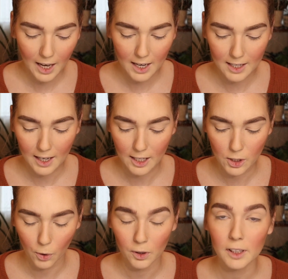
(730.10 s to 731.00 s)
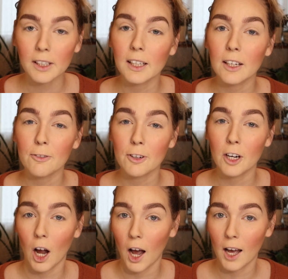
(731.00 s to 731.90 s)
And I totally
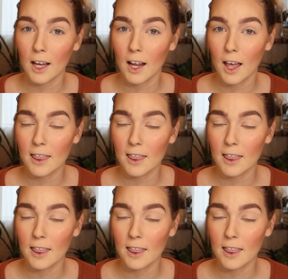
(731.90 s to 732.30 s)
forgot